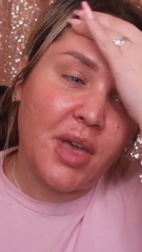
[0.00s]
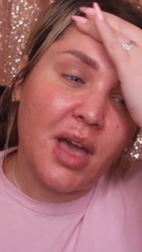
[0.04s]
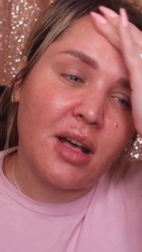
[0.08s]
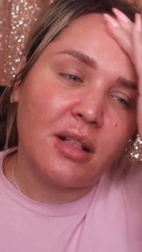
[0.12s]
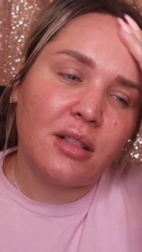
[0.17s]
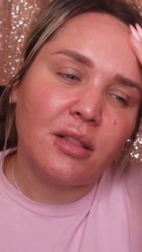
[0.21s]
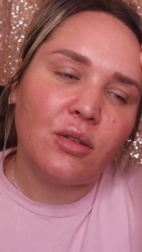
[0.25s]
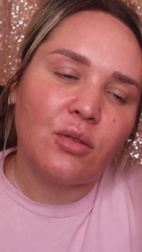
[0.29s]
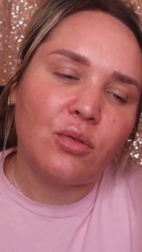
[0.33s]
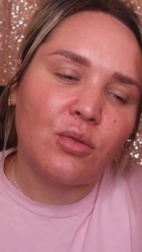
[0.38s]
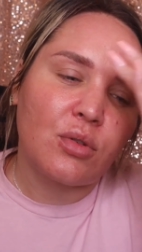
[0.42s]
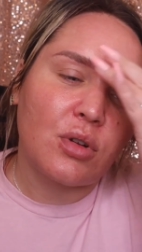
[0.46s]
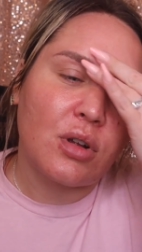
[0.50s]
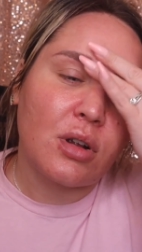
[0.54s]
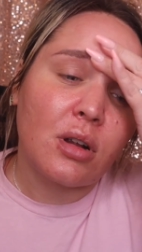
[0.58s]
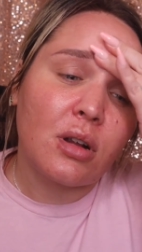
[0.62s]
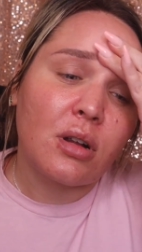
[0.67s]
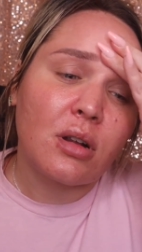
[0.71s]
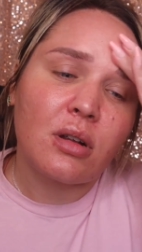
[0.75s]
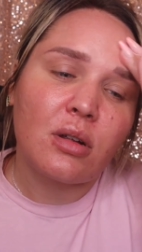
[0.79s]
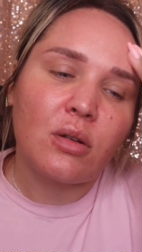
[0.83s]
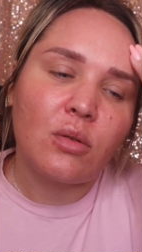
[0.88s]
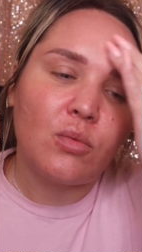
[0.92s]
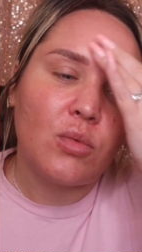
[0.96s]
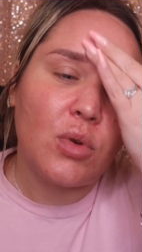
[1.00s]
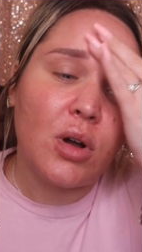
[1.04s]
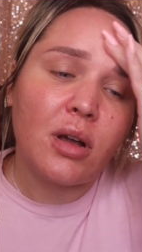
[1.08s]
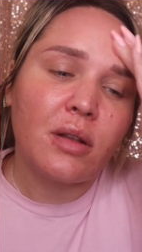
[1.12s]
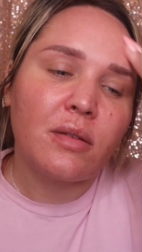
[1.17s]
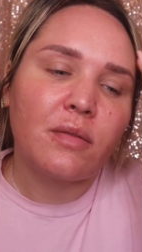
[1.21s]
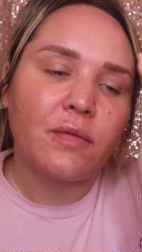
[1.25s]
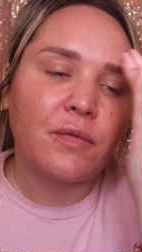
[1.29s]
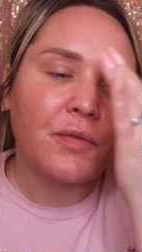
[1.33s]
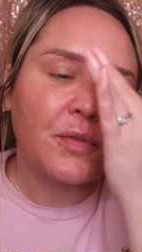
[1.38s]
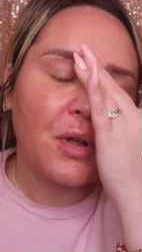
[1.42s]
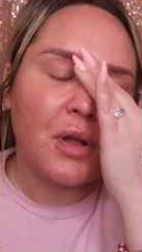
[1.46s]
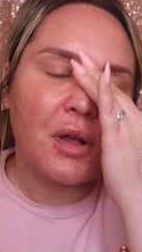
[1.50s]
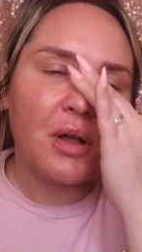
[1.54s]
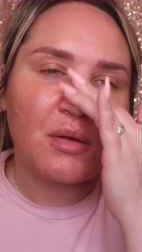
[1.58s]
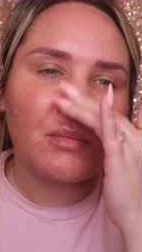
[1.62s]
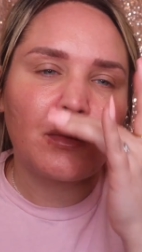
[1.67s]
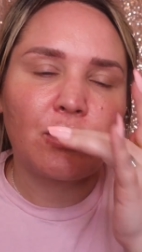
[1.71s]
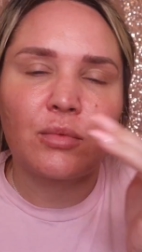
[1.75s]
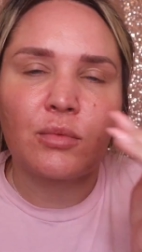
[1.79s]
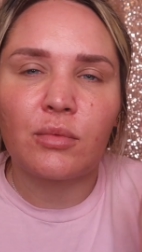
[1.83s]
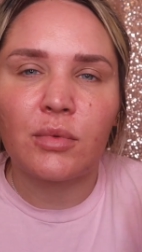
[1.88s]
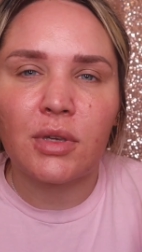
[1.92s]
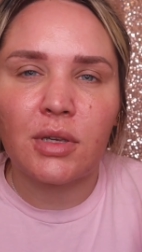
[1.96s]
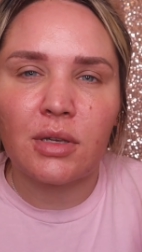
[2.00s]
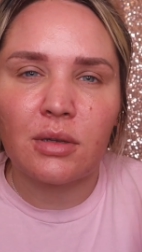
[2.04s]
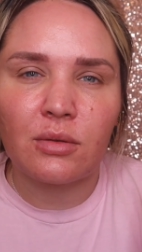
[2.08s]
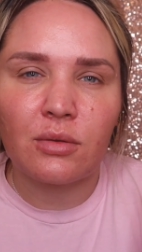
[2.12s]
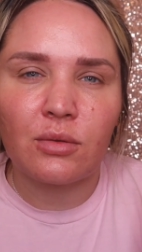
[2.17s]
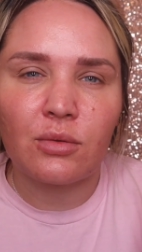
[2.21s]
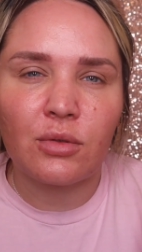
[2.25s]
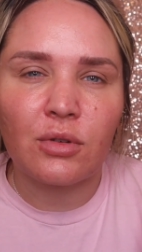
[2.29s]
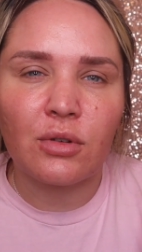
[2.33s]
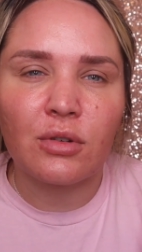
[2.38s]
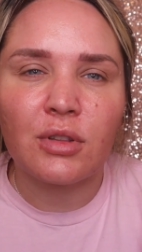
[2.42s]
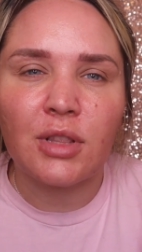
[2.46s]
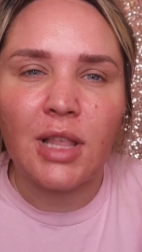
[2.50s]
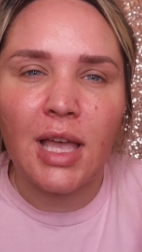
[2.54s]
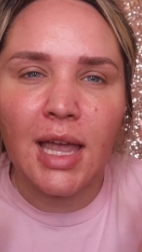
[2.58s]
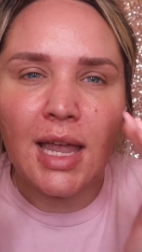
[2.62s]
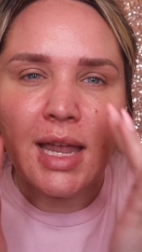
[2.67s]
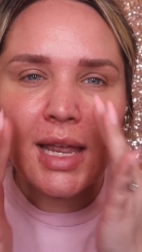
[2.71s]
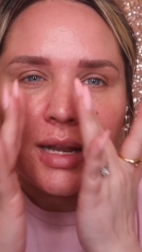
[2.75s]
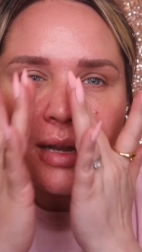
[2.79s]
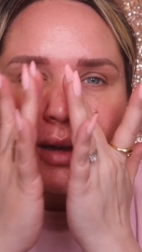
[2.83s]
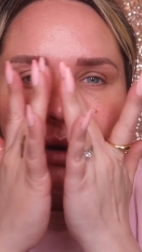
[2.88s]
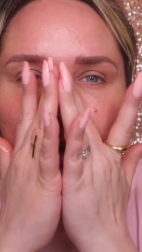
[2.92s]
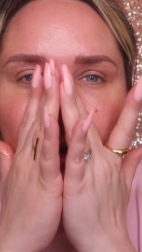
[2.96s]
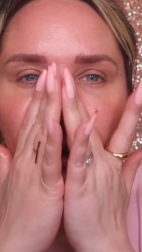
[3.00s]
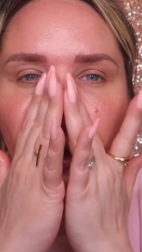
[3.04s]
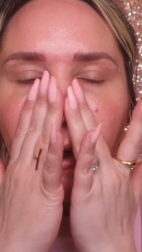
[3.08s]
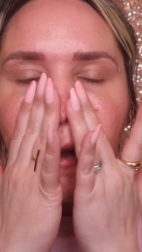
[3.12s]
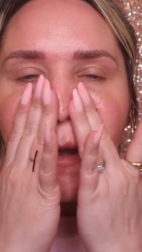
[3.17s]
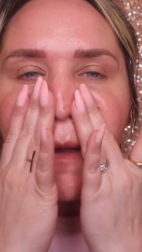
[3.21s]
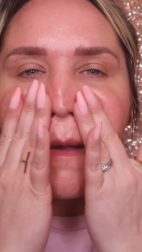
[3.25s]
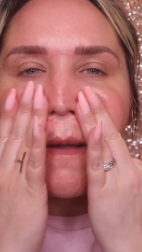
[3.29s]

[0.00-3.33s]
L'Or one from Guerlain.